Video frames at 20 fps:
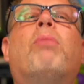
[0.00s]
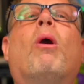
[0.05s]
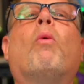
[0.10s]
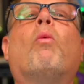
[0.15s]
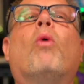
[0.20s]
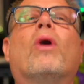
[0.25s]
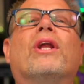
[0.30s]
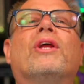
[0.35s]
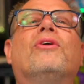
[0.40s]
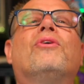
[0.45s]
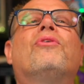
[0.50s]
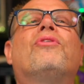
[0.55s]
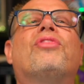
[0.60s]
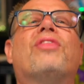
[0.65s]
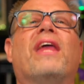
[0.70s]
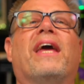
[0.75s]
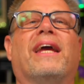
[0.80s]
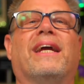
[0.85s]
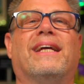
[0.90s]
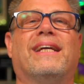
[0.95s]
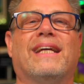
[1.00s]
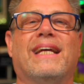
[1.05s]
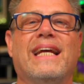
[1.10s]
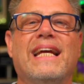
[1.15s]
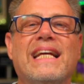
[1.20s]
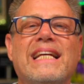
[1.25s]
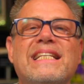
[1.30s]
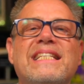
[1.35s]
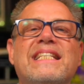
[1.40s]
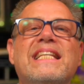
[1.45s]
But what do you think?
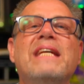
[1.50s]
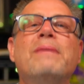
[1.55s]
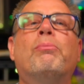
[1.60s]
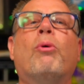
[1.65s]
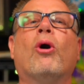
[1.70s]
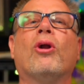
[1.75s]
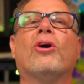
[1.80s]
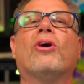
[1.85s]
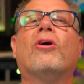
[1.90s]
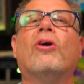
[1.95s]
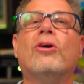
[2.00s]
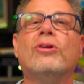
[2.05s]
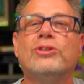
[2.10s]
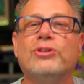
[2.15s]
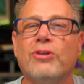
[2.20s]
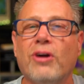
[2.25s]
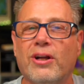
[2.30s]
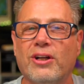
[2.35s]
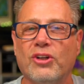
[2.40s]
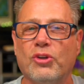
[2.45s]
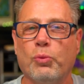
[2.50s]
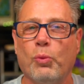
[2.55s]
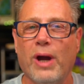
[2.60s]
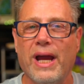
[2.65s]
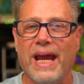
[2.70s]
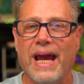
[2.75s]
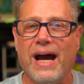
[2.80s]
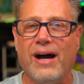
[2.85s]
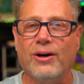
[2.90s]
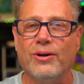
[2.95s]
Is deep water culture on its
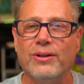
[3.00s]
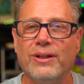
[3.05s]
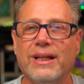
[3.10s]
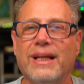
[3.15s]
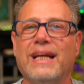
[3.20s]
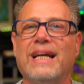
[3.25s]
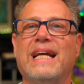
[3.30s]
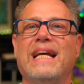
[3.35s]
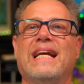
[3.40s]
way out?